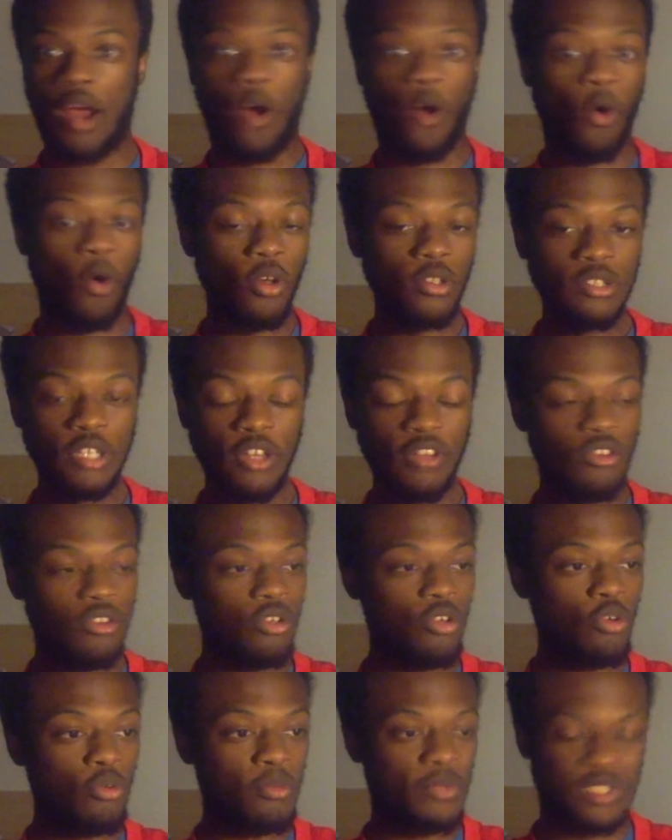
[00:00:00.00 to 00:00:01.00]
All these
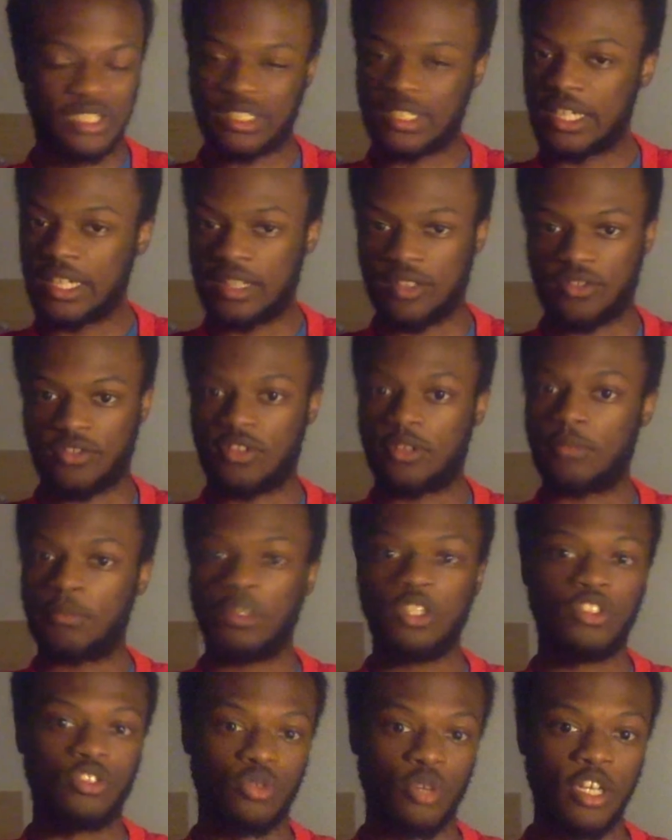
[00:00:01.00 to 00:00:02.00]
little mistakes can
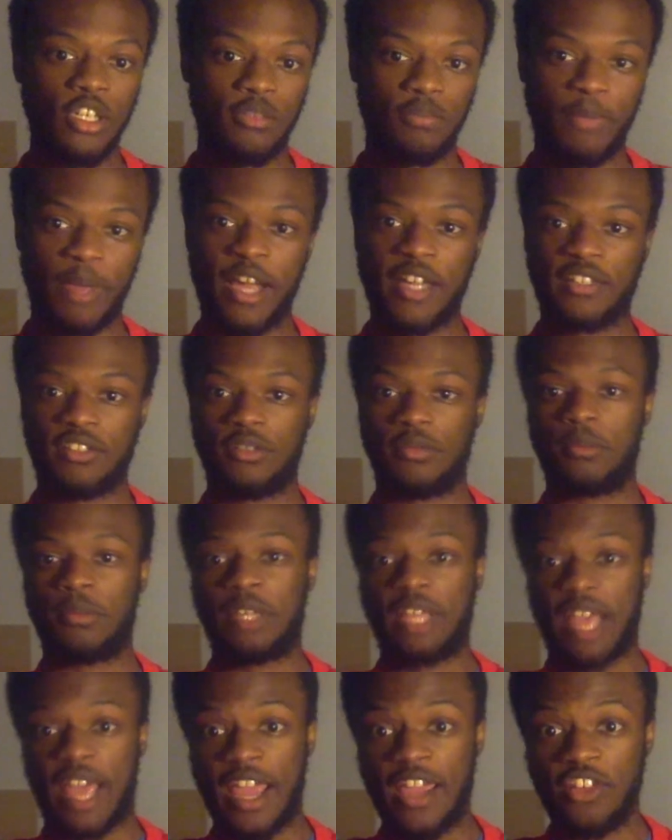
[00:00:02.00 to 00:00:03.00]
be traced back to
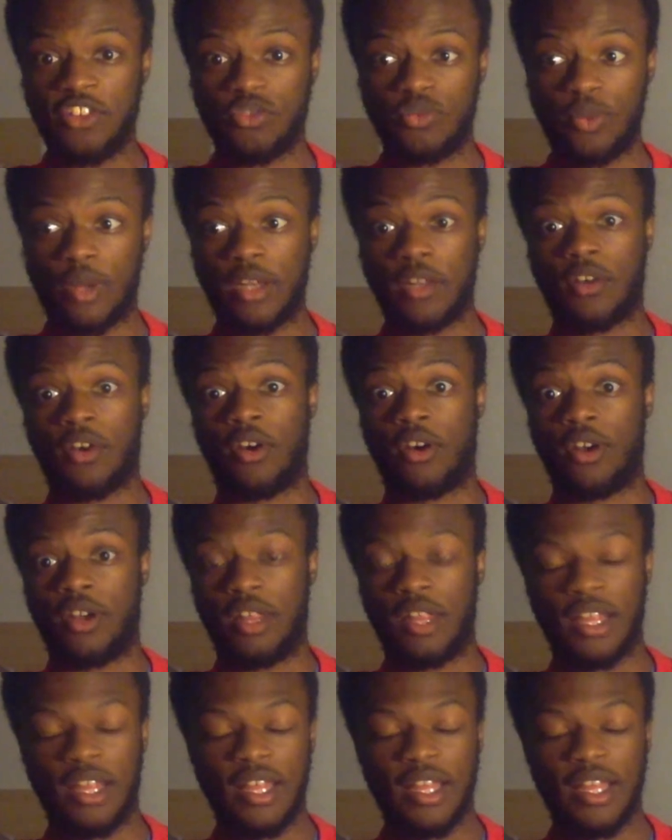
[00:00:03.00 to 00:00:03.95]
K's red card.